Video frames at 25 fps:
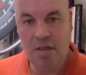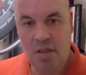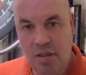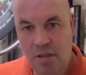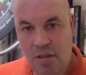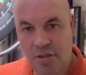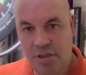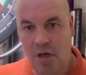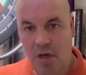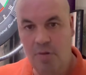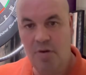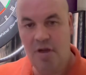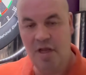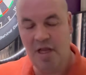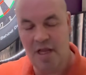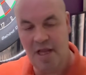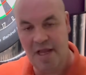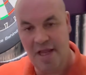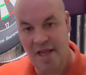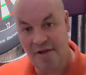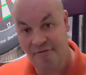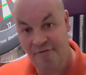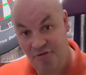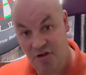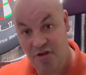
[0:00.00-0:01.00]
So
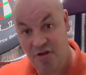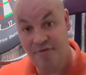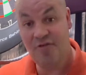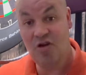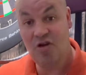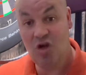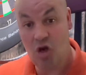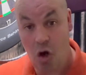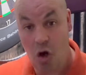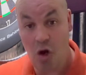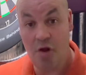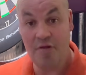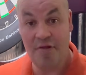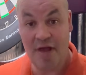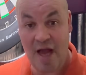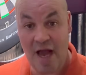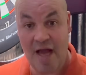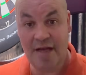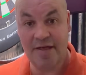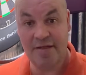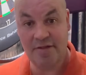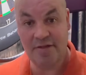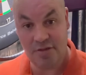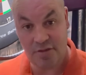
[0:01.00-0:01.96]
if you've got that,